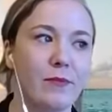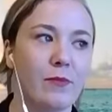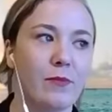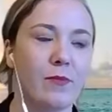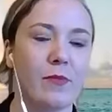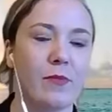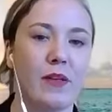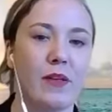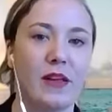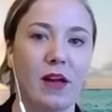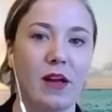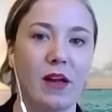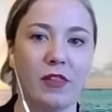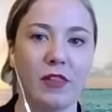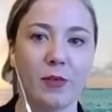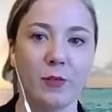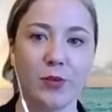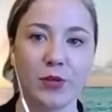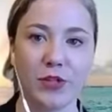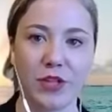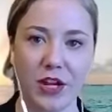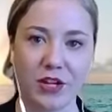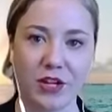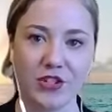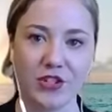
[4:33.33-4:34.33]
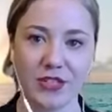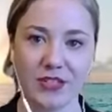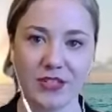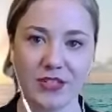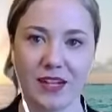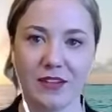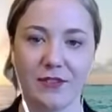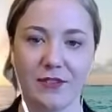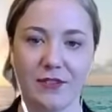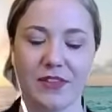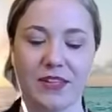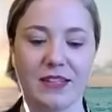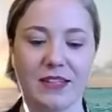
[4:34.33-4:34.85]
on the production side
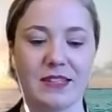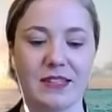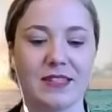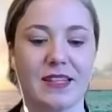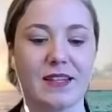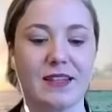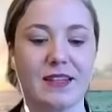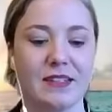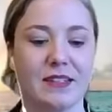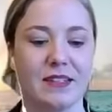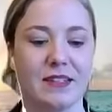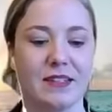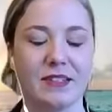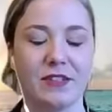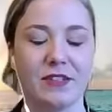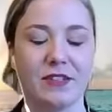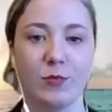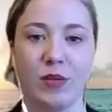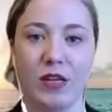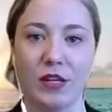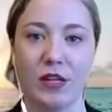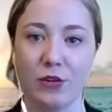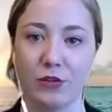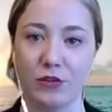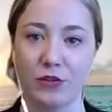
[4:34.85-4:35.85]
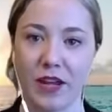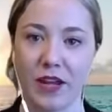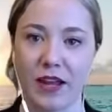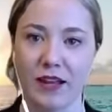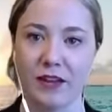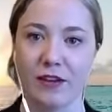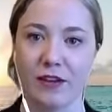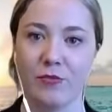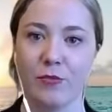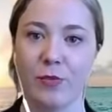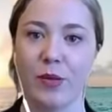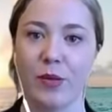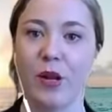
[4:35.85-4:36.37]
of things, getting to still be
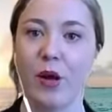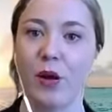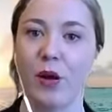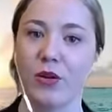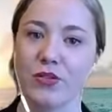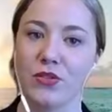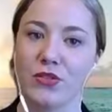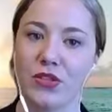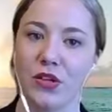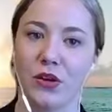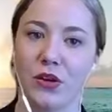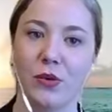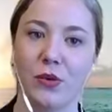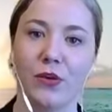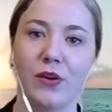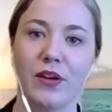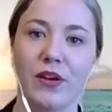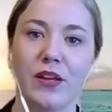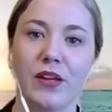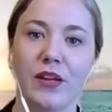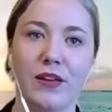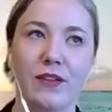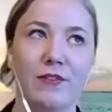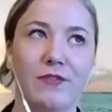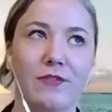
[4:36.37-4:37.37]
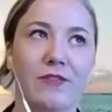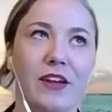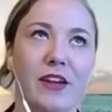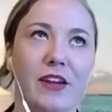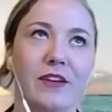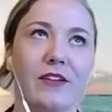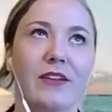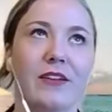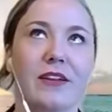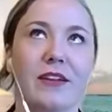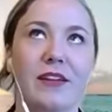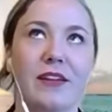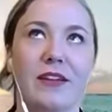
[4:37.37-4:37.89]
creative, but also
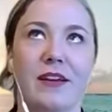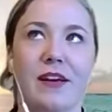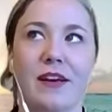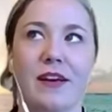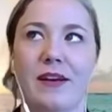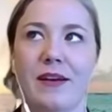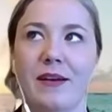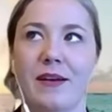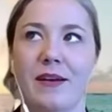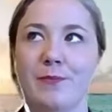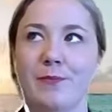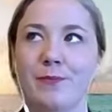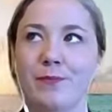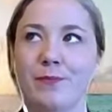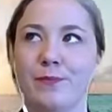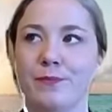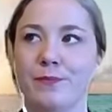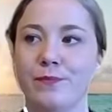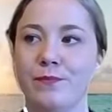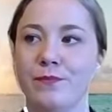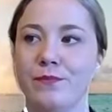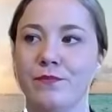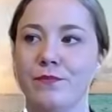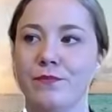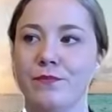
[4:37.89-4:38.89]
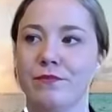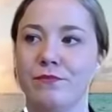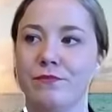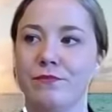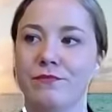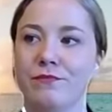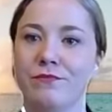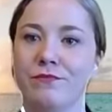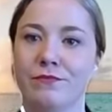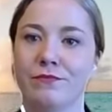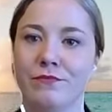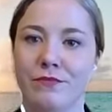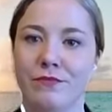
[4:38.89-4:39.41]
very,
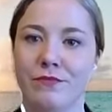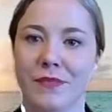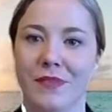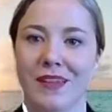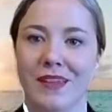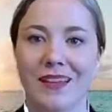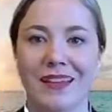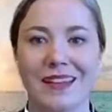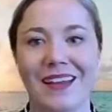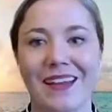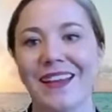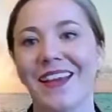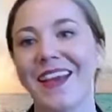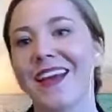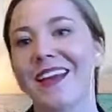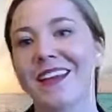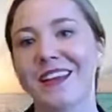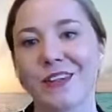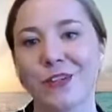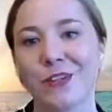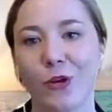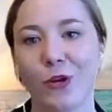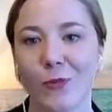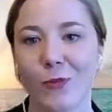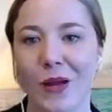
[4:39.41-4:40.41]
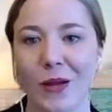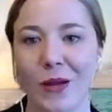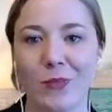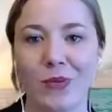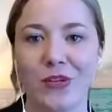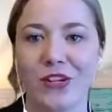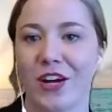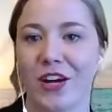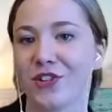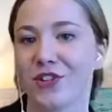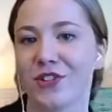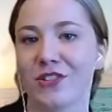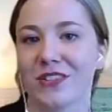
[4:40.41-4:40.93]
I can't ignore my
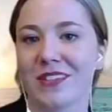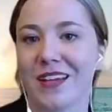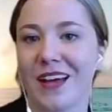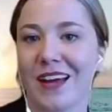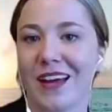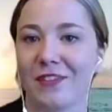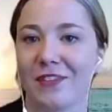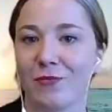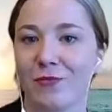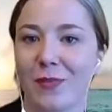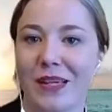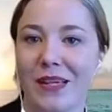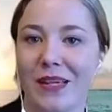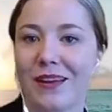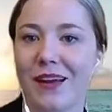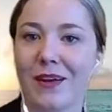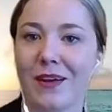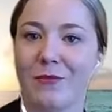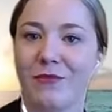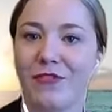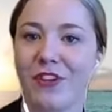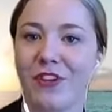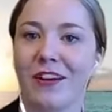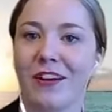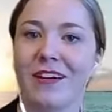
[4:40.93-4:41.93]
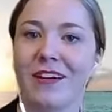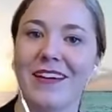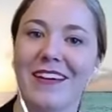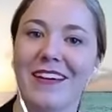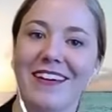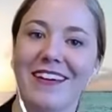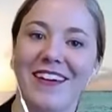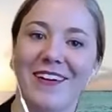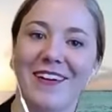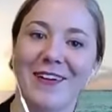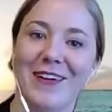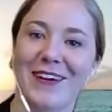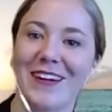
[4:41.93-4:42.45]
production side of me. I'm very
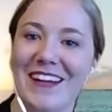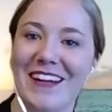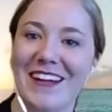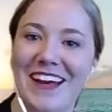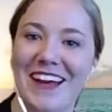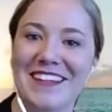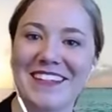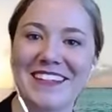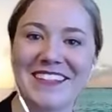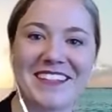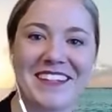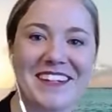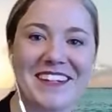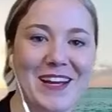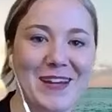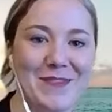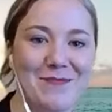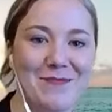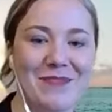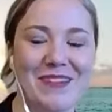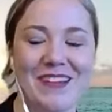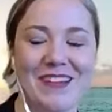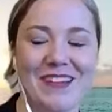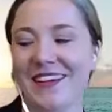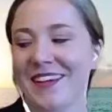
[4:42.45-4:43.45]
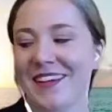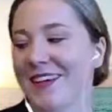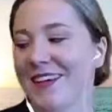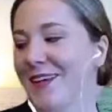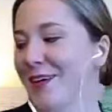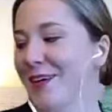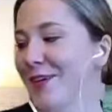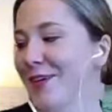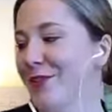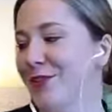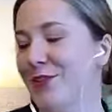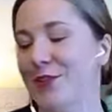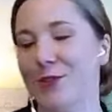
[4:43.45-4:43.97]
organized, and I'm
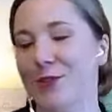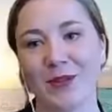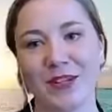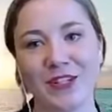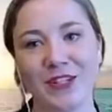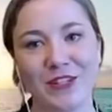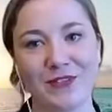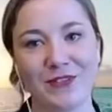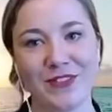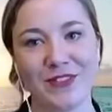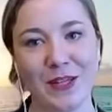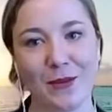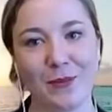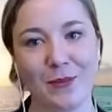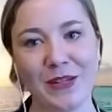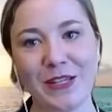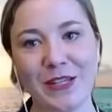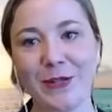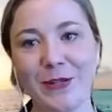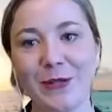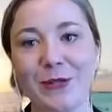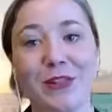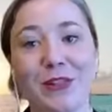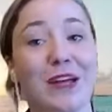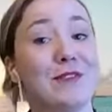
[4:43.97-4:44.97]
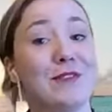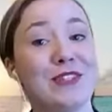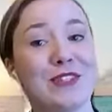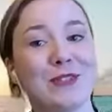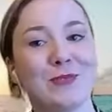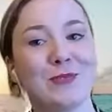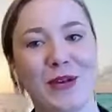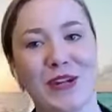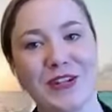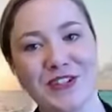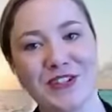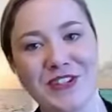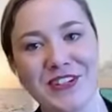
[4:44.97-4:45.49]
too much of somebody who loves
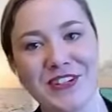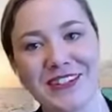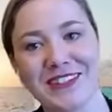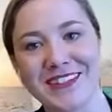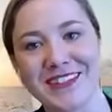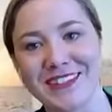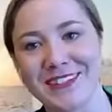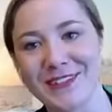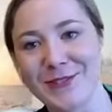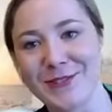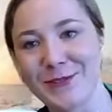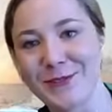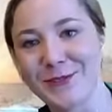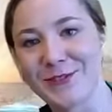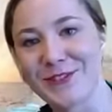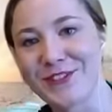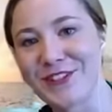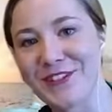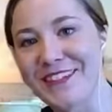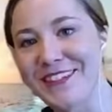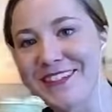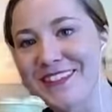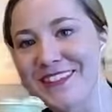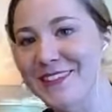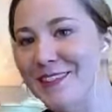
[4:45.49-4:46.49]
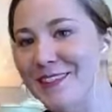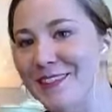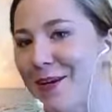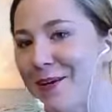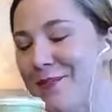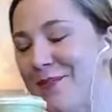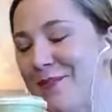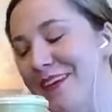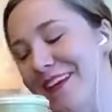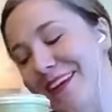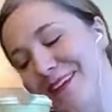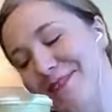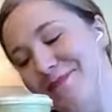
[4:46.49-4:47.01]
spreadsheets and Google Sheets. So,
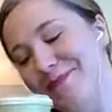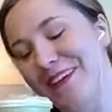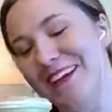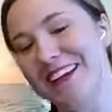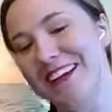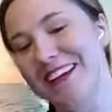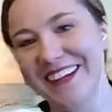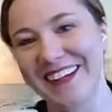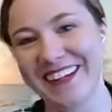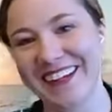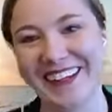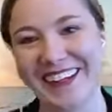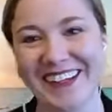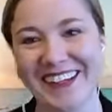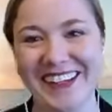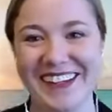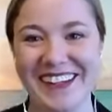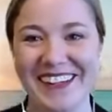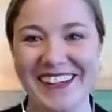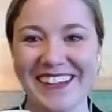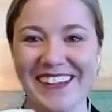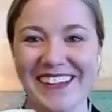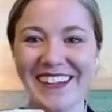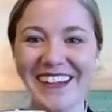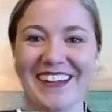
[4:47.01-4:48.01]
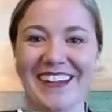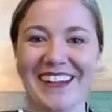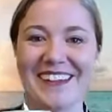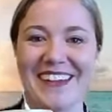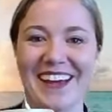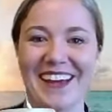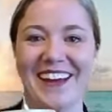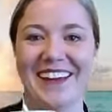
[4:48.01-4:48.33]
yeah.